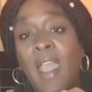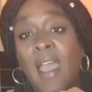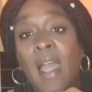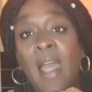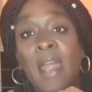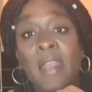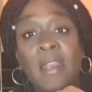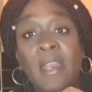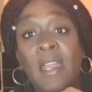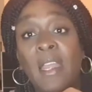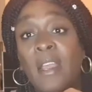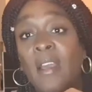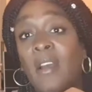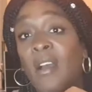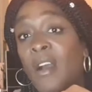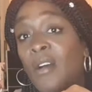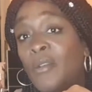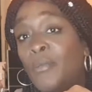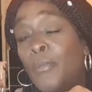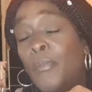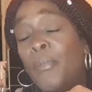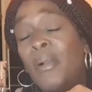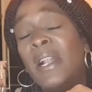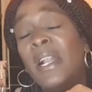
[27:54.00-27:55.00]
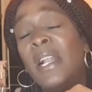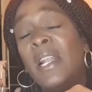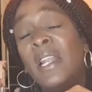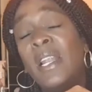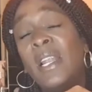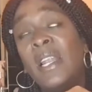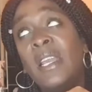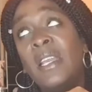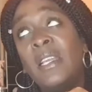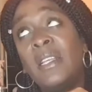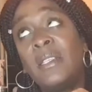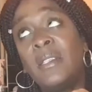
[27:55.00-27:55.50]
And Nicole,
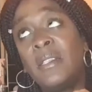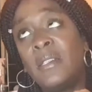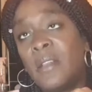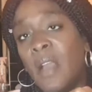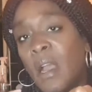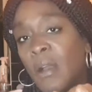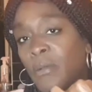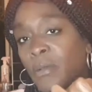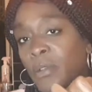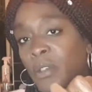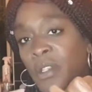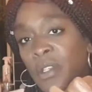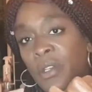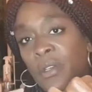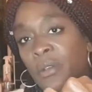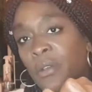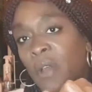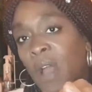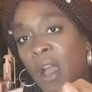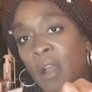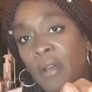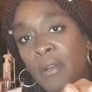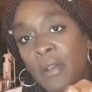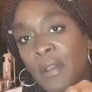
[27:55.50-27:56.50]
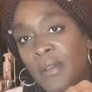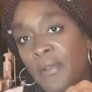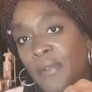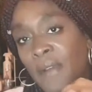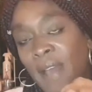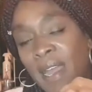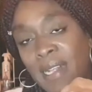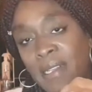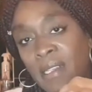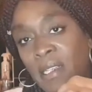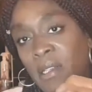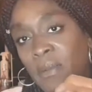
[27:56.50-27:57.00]
please don't do
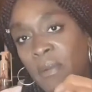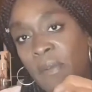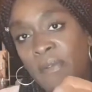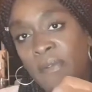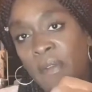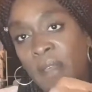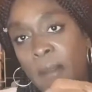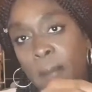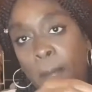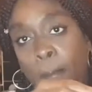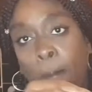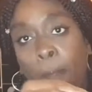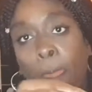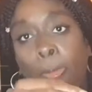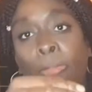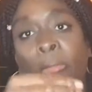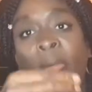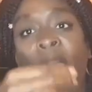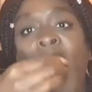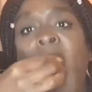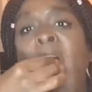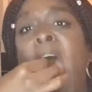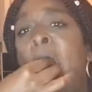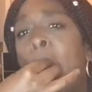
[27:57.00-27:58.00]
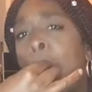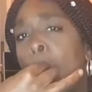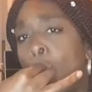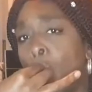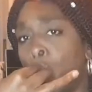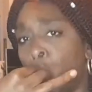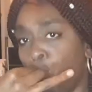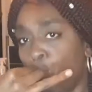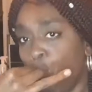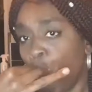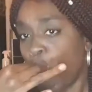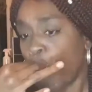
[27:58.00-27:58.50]
OnlyFans with him.
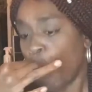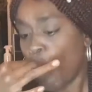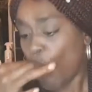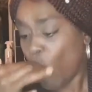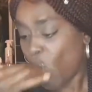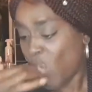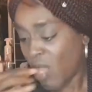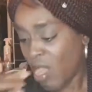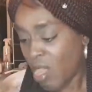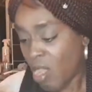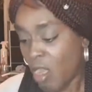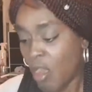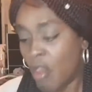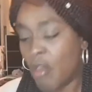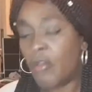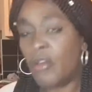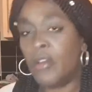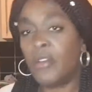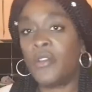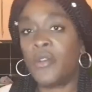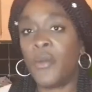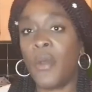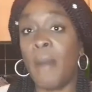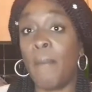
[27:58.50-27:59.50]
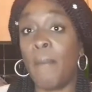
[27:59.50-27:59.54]
You could do a